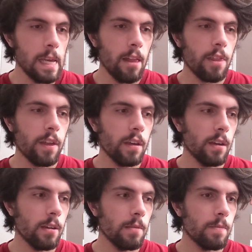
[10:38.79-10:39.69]

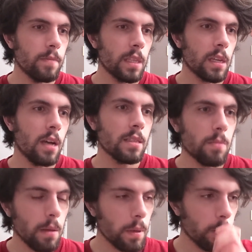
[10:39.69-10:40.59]
The concept
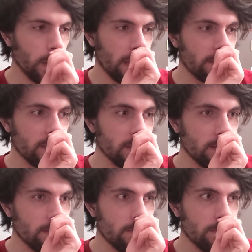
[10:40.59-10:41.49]
that people have
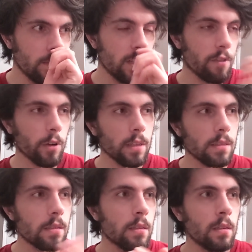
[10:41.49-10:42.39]
different